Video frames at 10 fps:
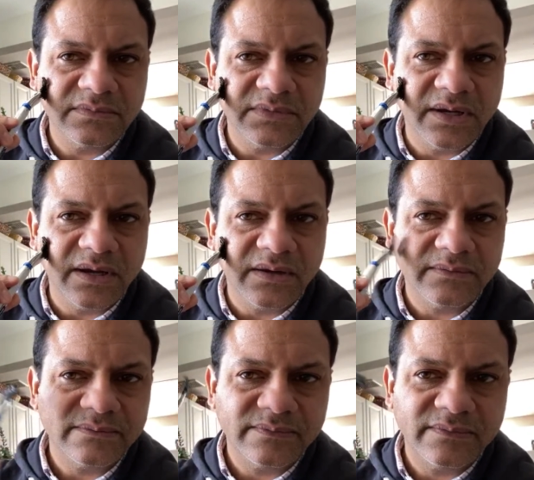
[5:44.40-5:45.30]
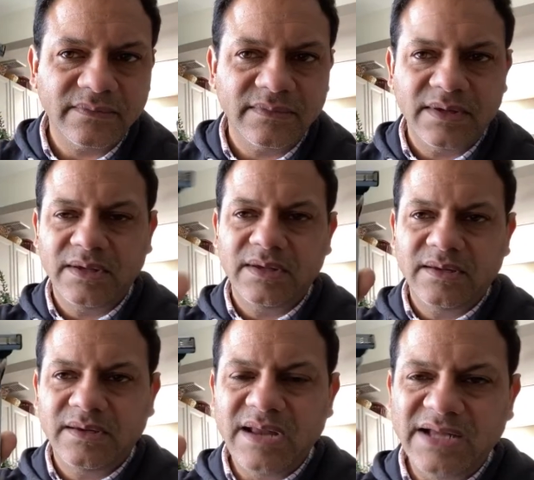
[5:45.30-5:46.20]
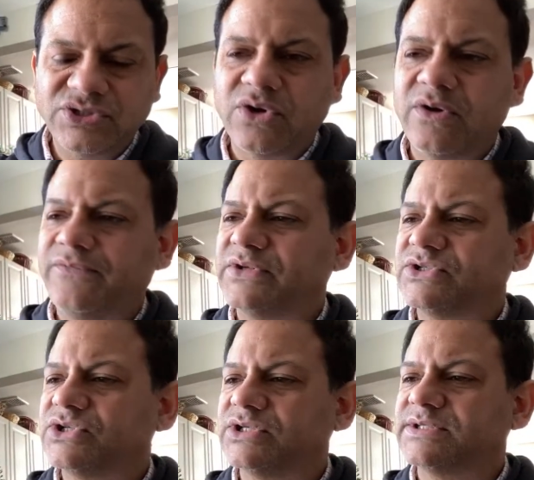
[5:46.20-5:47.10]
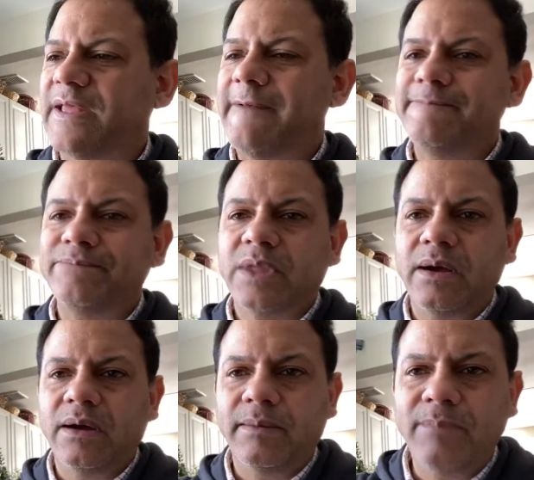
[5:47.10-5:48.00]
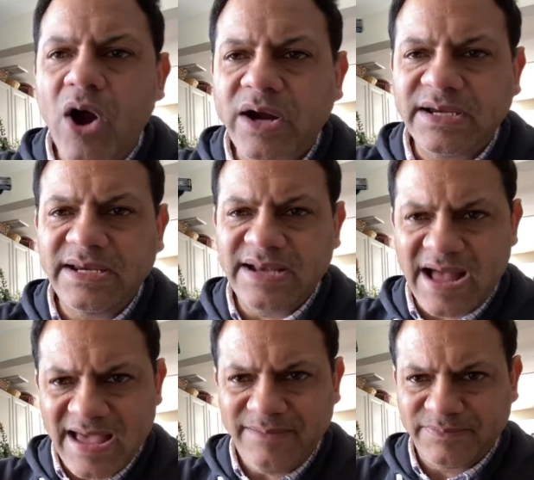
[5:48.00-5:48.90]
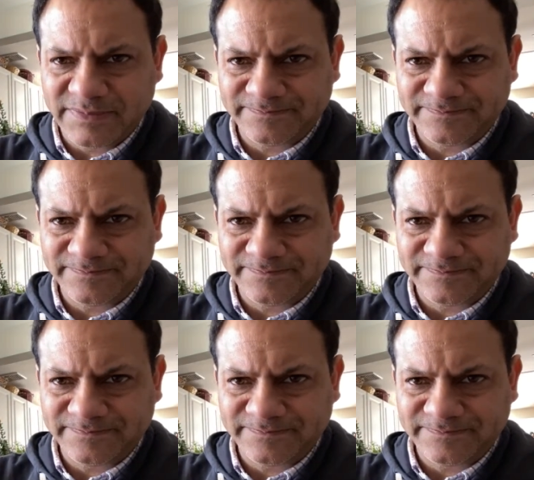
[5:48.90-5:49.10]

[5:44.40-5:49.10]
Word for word: you know, not sure if it's just marketing hype,